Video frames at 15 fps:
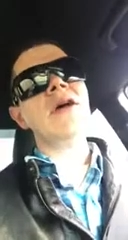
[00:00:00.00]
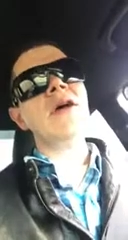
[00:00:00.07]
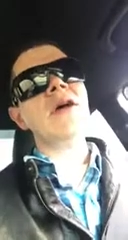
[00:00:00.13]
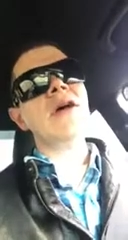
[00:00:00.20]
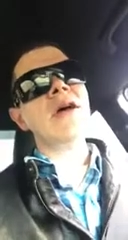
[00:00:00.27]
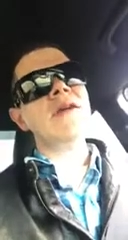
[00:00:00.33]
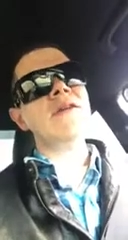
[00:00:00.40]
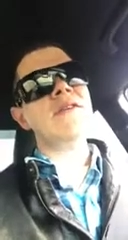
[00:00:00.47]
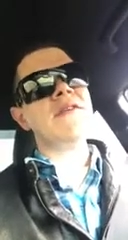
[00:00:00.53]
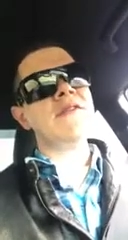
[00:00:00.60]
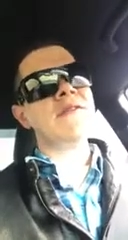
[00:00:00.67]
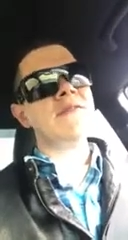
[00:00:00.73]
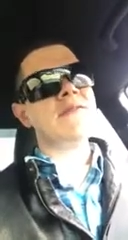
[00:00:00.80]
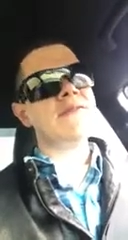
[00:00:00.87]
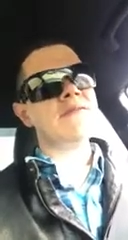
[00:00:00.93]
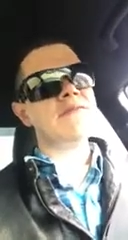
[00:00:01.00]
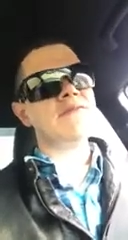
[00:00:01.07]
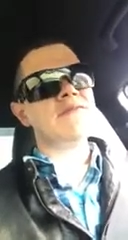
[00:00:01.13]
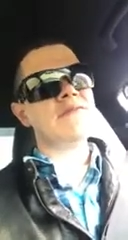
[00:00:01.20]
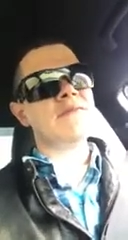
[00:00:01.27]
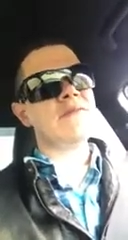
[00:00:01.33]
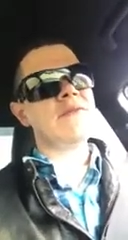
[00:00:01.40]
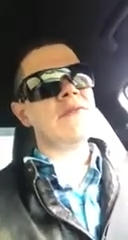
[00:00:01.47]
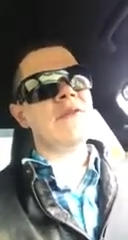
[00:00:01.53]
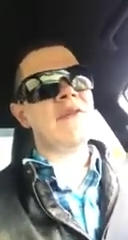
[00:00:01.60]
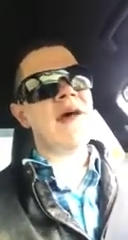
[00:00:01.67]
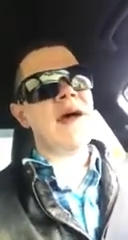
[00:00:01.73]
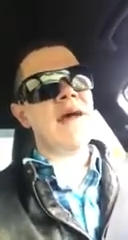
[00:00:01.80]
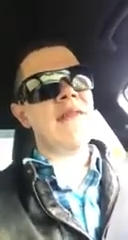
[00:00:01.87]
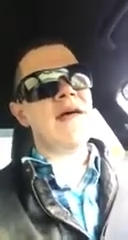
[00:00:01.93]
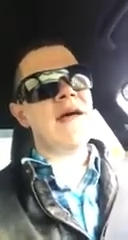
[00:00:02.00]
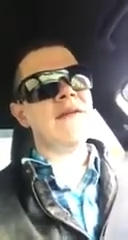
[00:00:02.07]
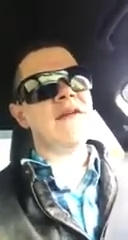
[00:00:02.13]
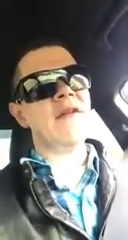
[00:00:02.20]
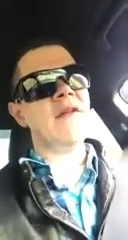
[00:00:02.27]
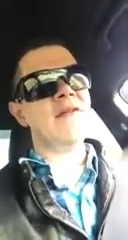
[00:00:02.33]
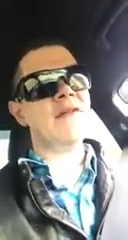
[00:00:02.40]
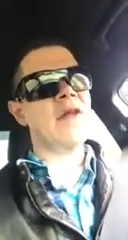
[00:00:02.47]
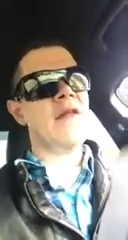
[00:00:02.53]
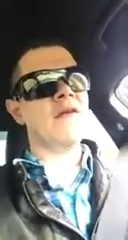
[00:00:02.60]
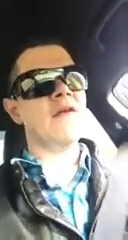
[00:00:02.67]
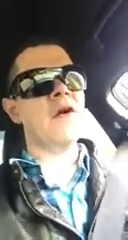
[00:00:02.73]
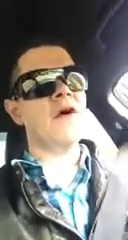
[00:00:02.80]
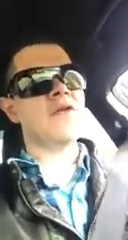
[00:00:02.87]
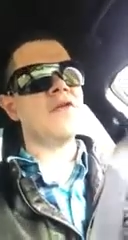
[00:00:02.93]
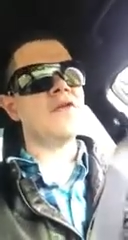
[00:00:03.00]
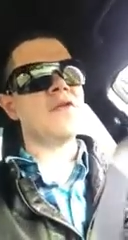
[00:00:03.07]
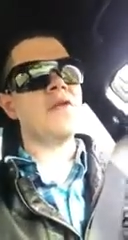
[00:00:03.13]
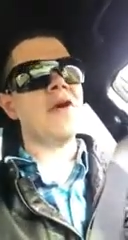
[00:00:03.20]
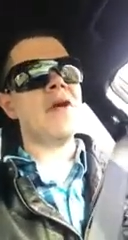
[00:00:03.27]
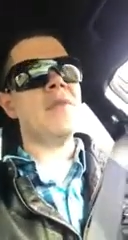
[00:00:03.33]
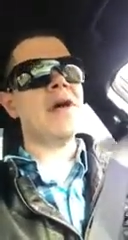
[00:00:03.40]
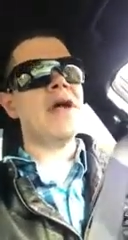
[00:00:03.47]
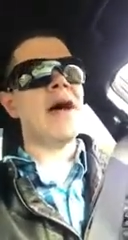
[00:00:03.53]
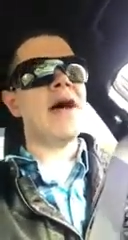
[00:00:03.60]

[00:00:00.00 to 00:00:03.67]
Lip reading: That's another long story, but I